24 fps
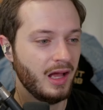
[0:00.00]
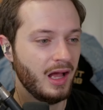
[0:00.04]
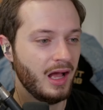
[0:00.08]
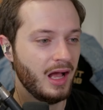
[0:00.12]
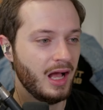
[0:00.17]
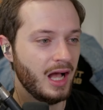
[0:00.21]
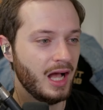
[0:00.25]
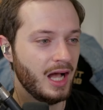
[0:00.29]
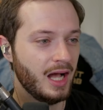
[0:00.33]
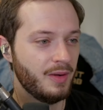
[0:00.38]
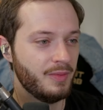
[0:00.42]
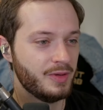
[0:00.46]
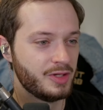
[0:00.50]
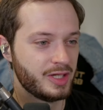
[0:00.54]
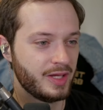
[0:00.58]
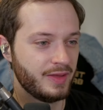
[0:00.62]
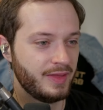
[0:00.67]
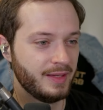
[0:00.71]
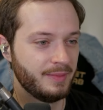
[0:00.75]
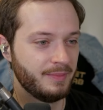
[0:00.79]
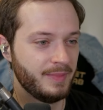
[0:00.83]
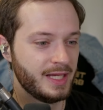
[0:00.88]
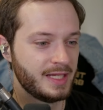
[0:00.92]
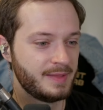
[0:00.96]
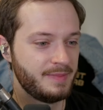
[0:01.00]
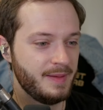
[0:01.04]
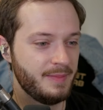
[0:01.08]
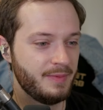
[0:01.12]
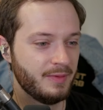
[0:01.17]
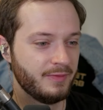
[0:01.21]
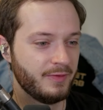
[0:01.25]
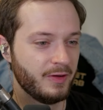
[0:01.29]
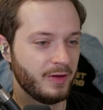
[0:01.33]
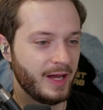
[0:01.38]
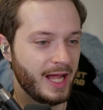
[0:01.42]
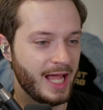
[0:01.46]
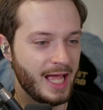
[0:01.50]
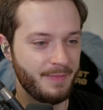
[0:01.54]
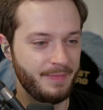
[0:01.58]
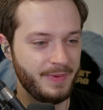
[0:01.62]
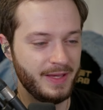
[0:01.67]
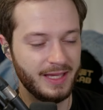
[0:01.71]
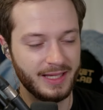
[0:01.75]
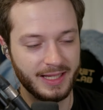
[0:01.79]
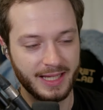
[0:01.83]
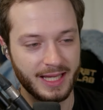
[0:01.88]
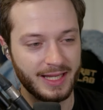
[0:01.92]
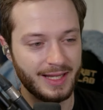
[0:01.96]
uh, which I think makes people very
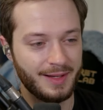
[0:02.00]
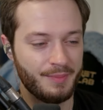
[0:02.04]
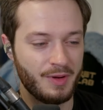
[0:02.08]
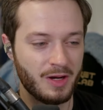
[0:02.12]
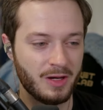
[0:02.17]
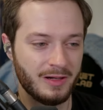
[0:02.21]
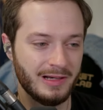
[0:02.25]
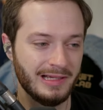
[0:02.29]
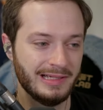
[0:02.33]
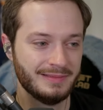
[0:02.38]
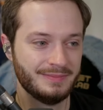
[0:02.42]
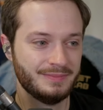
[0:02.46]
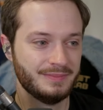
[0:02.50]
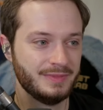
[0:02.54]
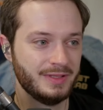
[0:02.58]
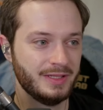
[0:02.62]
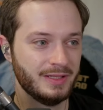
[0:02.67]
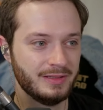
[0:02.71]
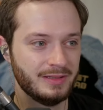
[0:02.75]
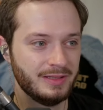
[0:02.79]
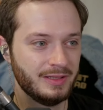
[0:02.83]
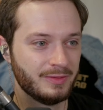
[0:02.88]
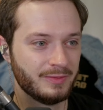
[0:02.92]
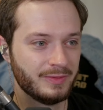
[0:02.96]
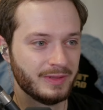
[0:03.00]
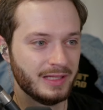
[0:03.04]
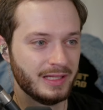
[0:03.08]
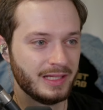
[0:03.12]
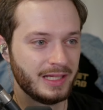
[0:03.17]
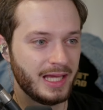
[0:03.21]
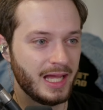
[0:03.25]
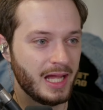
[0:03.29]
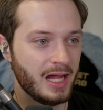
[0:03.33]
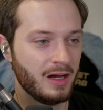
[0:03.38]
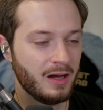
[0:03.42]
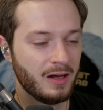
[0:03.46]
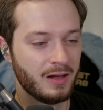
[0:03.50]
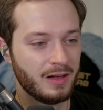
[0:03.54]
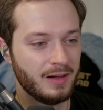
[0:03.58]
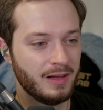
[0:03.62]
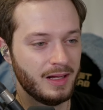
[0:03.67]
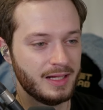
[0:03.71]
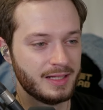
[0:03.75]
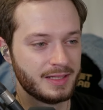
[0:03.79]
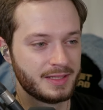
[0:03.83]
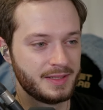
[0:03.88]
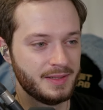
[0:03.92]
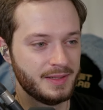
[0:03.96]
happy. Again, Amara, no, don't really care.
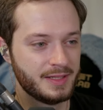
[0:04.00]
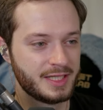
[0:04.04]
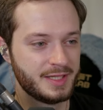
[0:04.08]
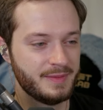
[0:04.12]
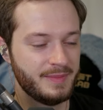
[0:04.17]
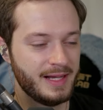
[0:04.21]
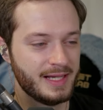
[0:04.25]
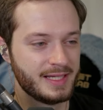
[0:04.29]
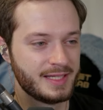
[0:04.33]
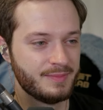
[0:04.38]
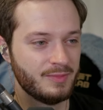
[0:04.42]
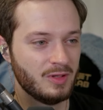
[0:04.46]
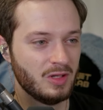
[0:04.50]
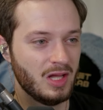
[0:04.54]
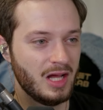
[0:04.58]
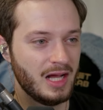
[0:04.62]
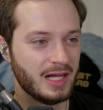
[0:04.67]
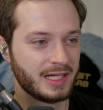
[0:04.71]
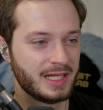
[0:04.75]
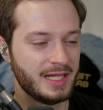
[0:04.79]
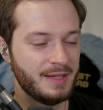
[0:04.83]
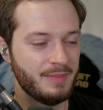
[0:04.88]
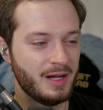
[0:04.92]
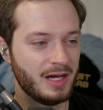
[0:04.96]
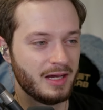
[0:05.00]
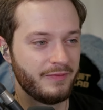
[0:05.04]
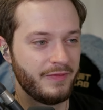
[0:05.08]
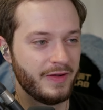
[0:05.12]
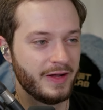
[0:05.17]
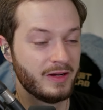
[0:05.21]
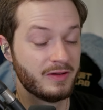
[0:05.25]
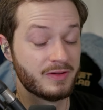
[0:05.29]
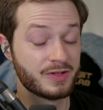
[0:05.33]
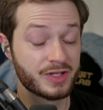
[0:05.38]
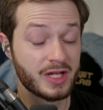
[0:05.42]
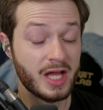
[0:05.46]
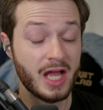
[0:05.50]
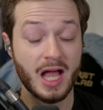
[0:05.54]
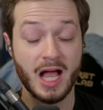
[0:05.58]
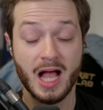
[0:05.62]
Customizable hotkey modifiers.